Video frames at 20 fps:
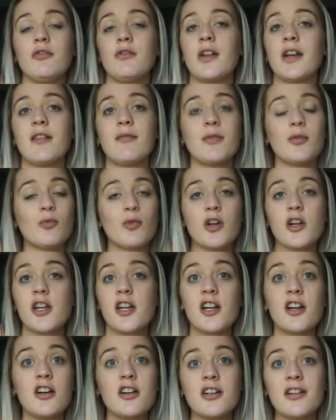that I've been
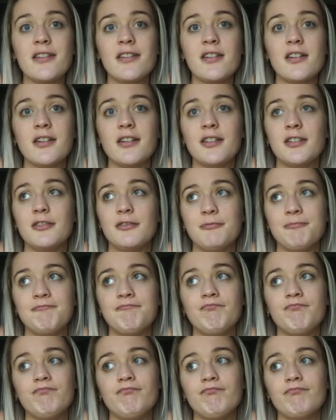working
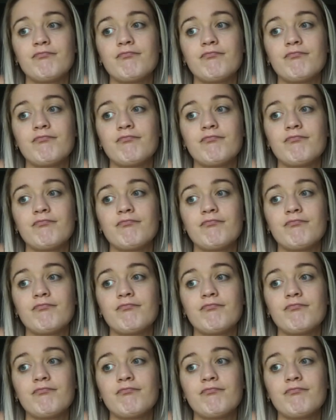on.